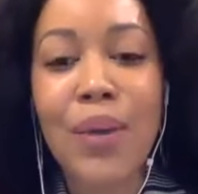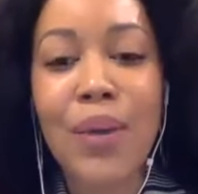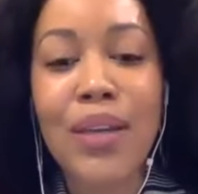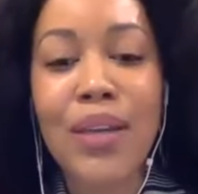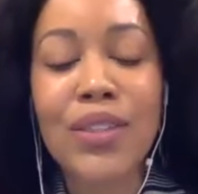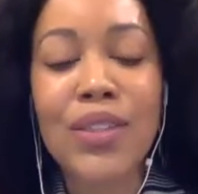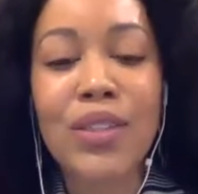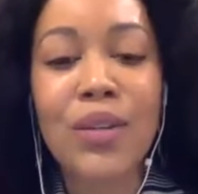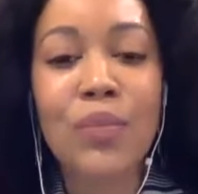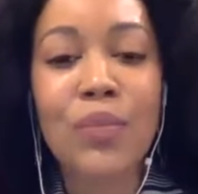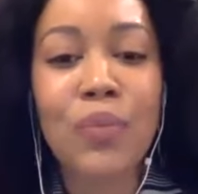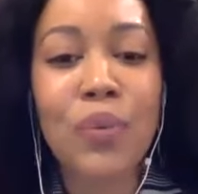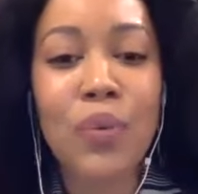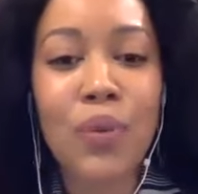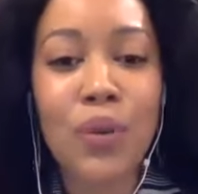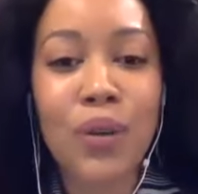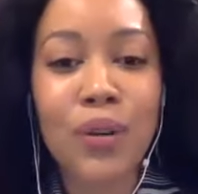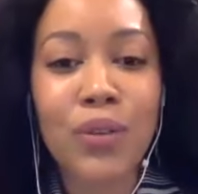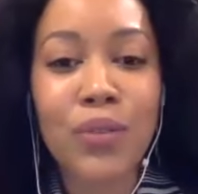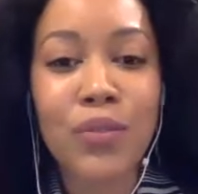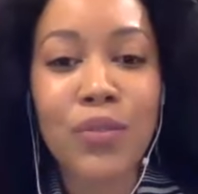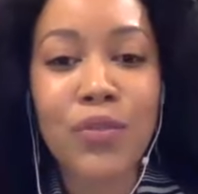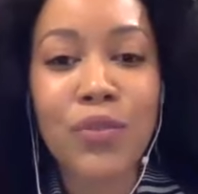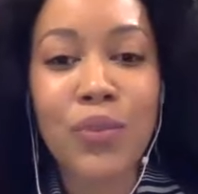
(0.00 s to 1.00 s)
it's
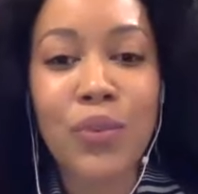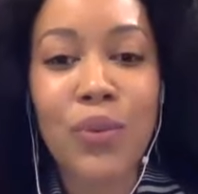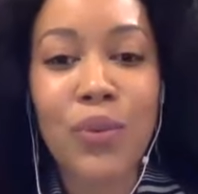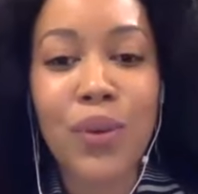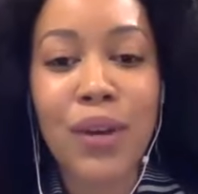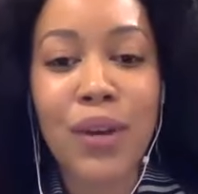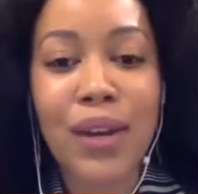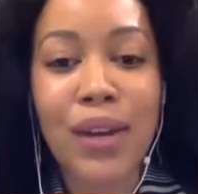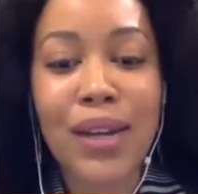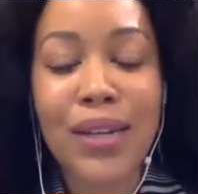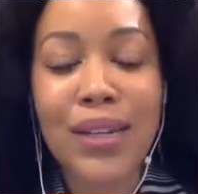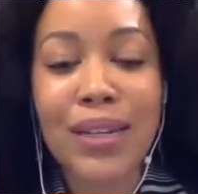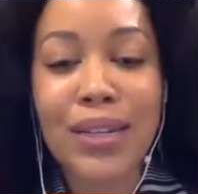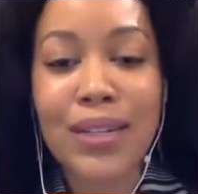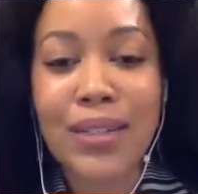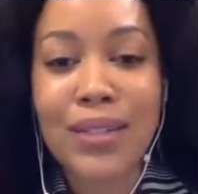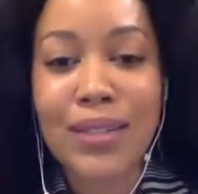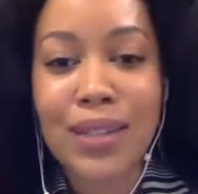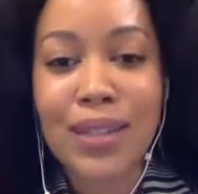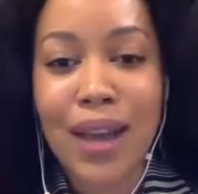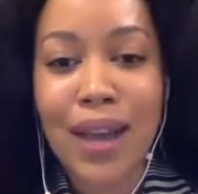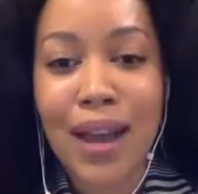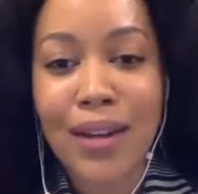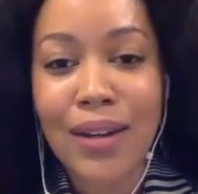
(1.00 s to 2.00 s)
important for any
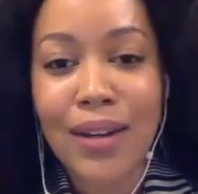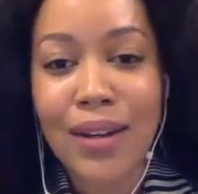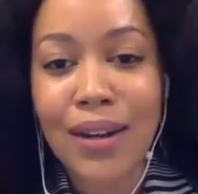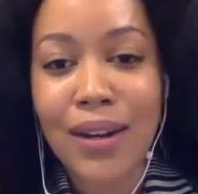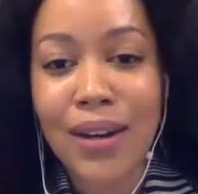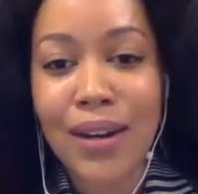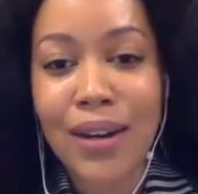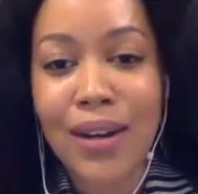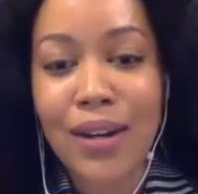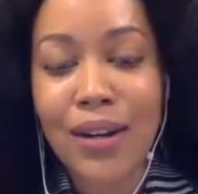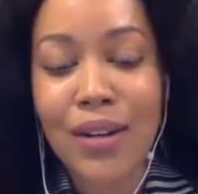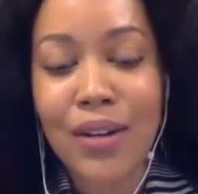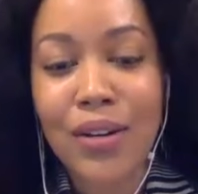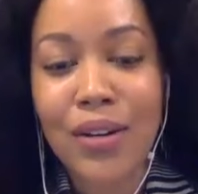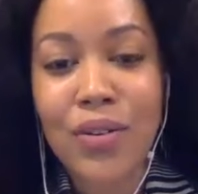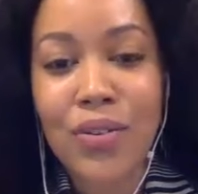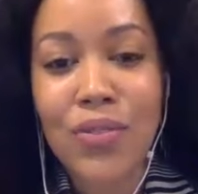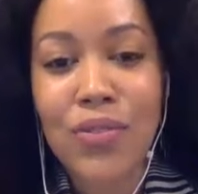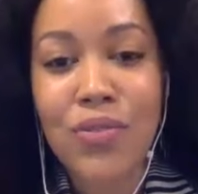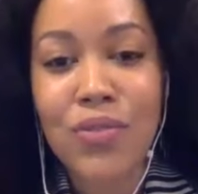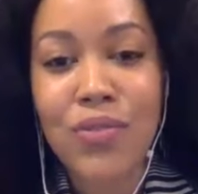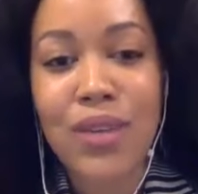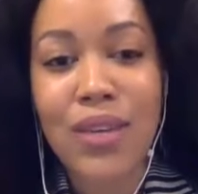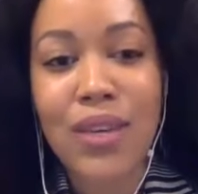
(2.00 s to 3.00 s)
designer
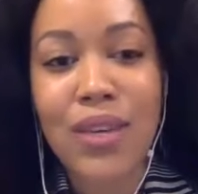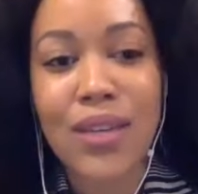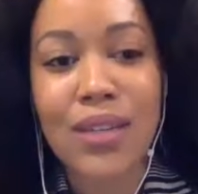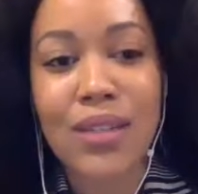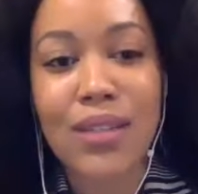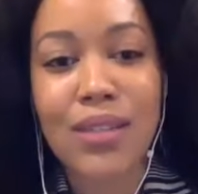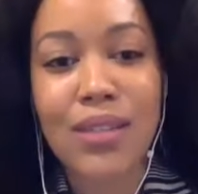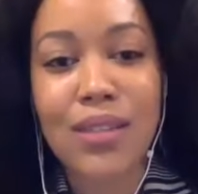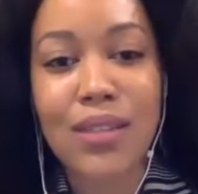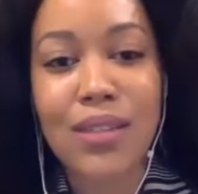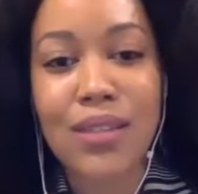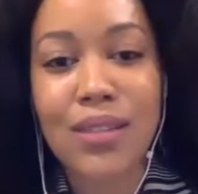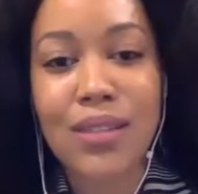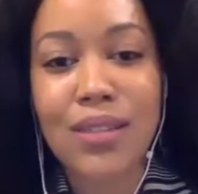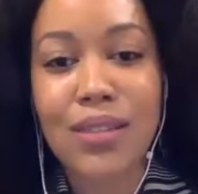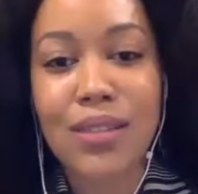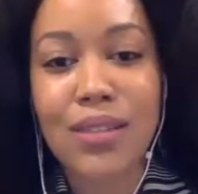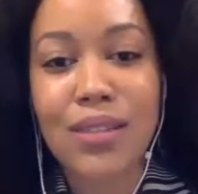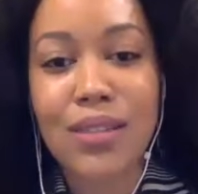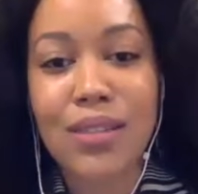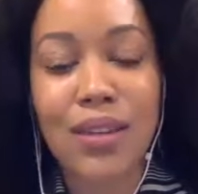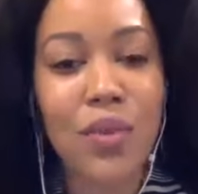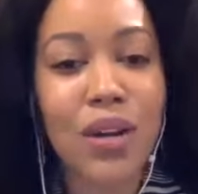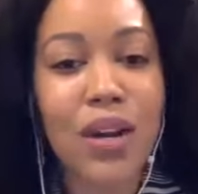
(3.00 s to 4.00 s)
who is
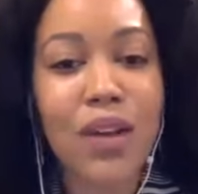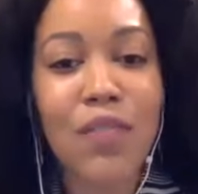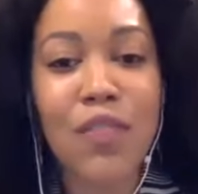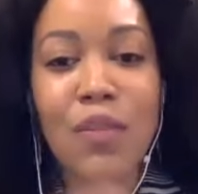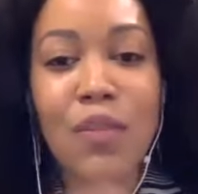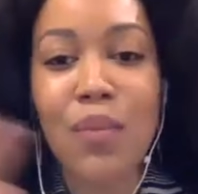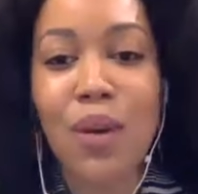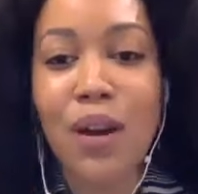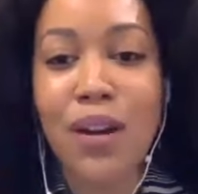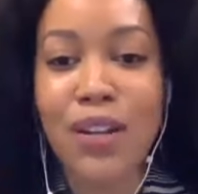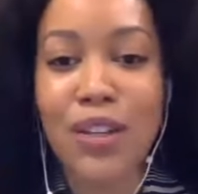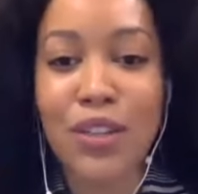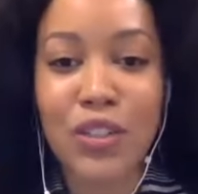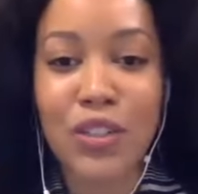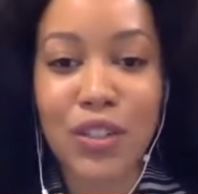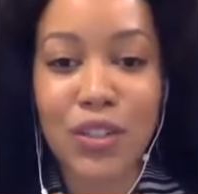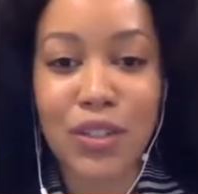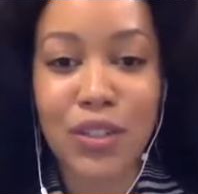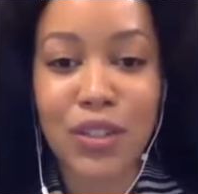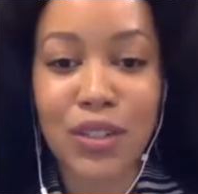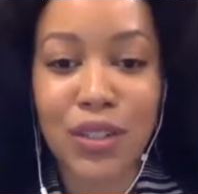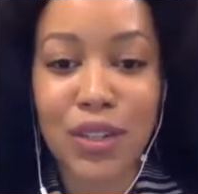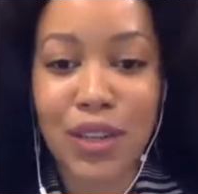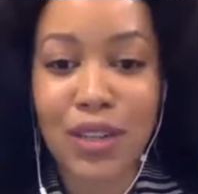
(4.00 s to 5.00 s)
in whatever market
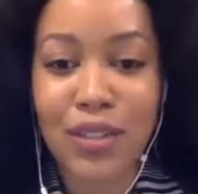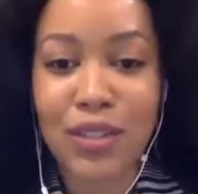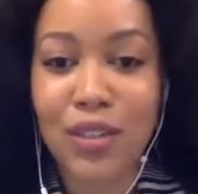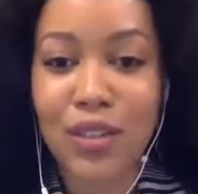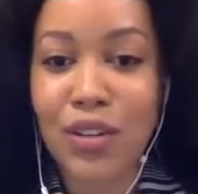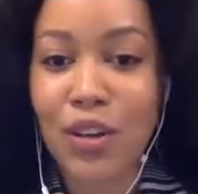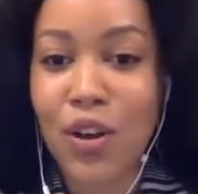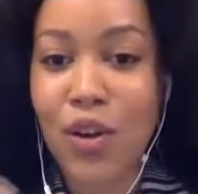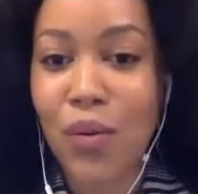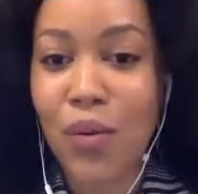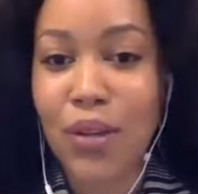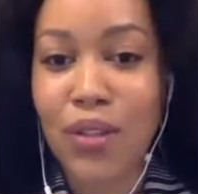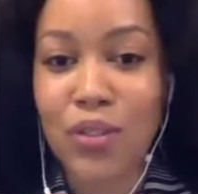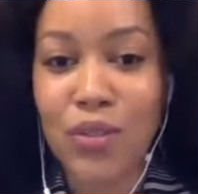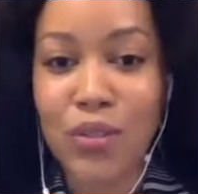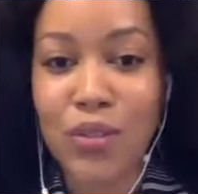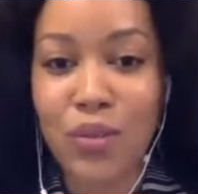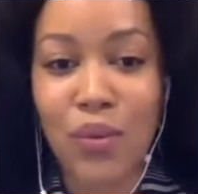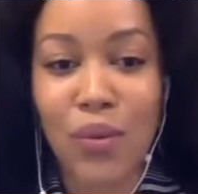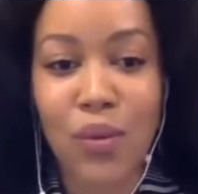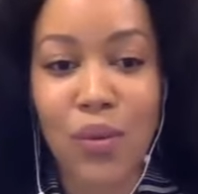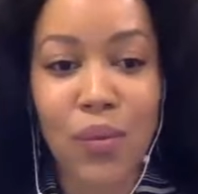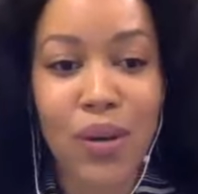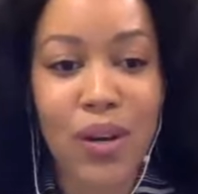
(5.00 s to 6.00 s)
you're looking to go
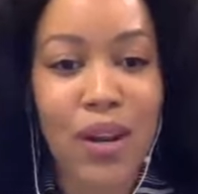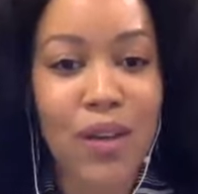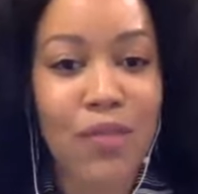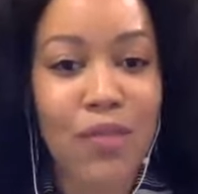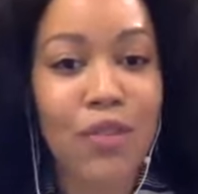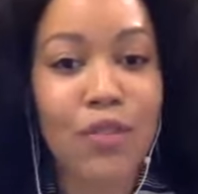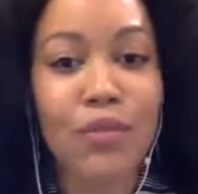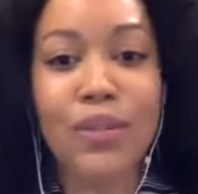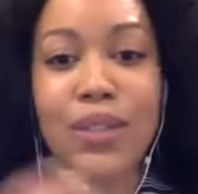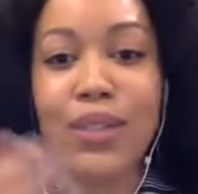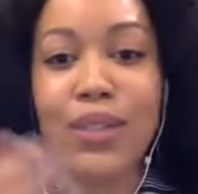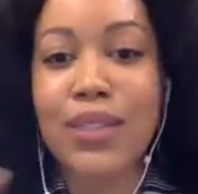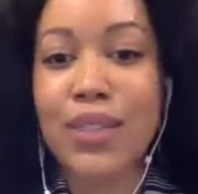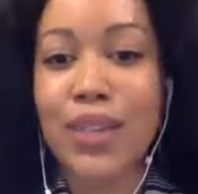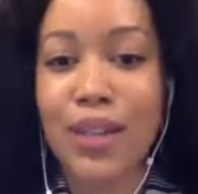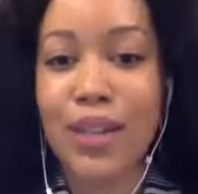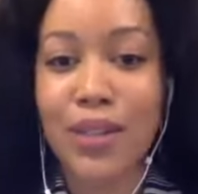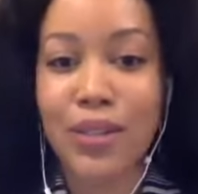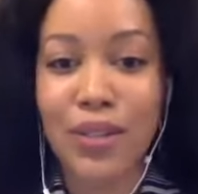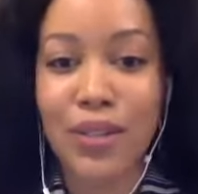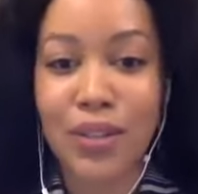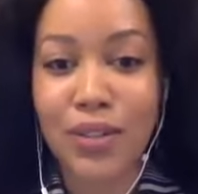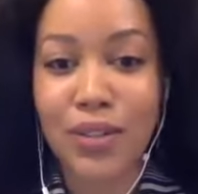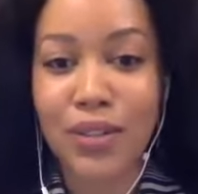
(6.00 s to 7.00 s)
into or whatever
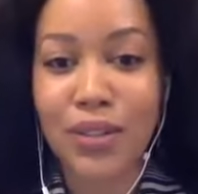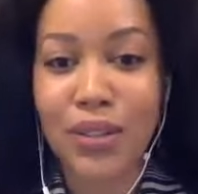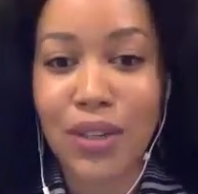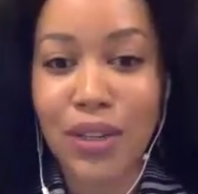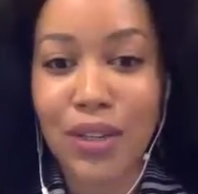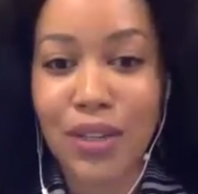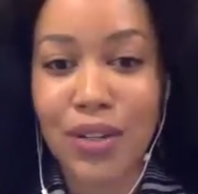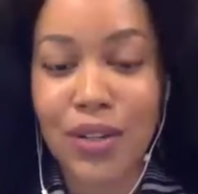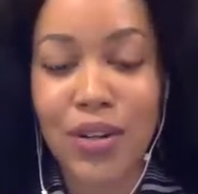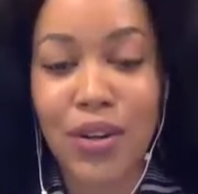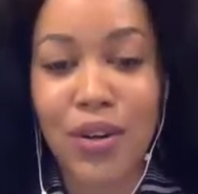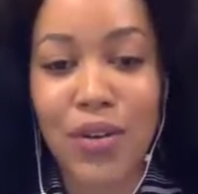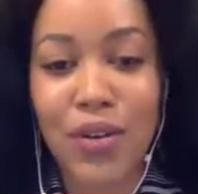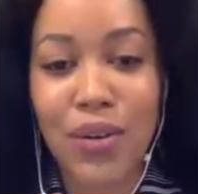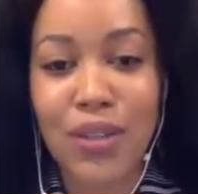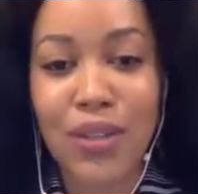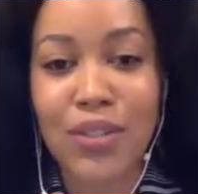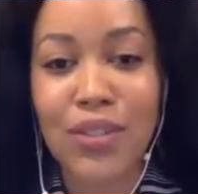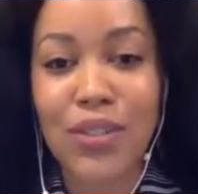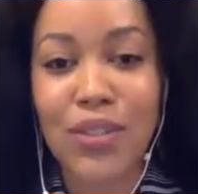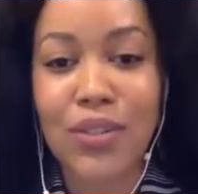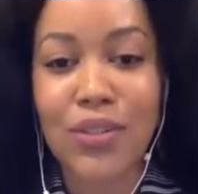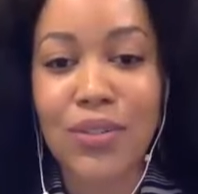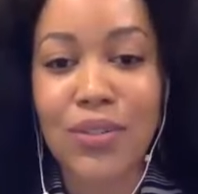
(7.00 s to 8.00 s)
retailer you're looking to go
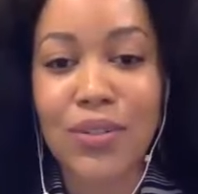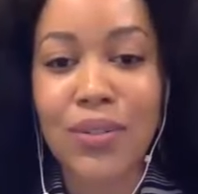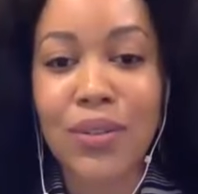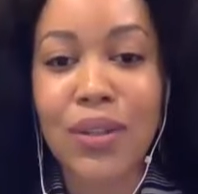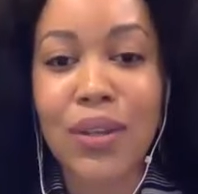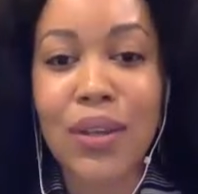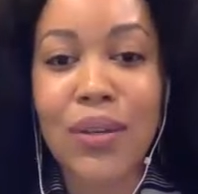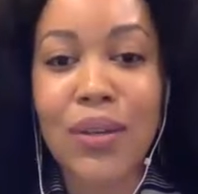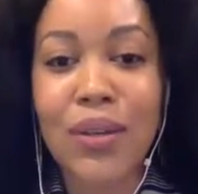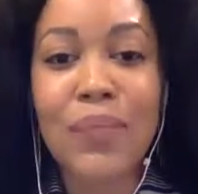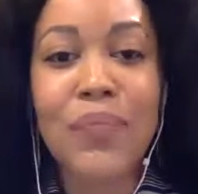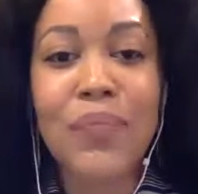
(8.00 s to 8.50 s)
into,